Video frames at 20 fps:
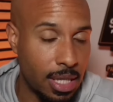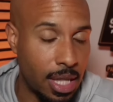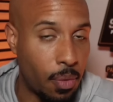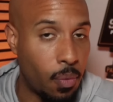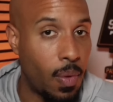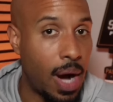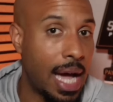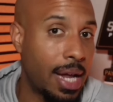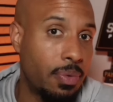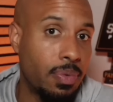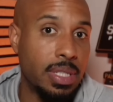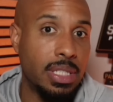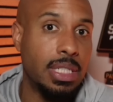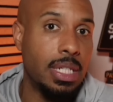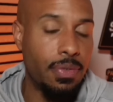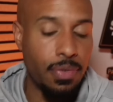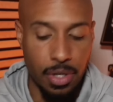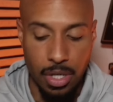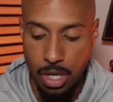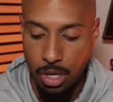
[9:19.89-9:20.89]
that wide
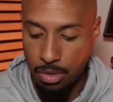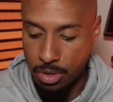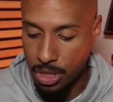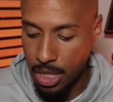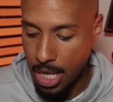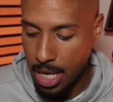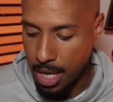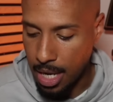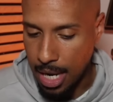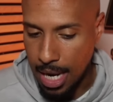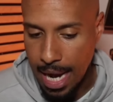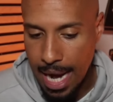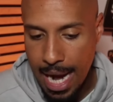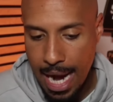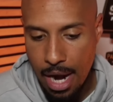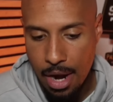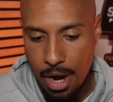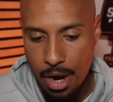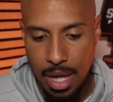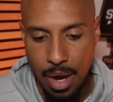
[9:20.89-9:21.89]
receiver coach
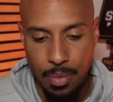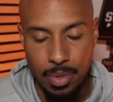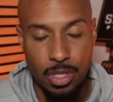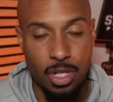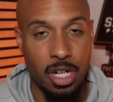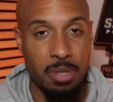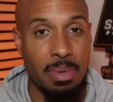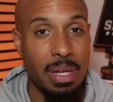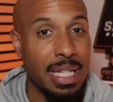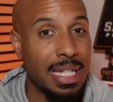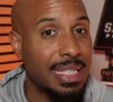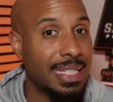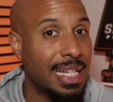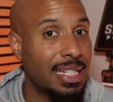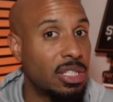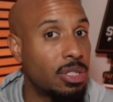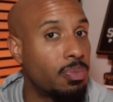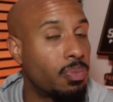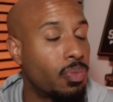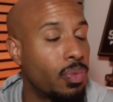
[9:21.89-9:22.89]
hire that we're talking about that's
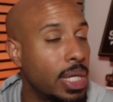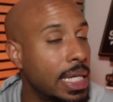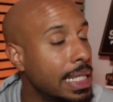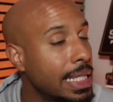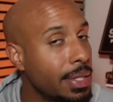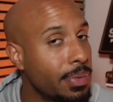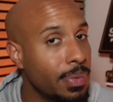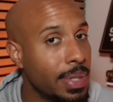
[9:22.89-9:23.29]
got some really,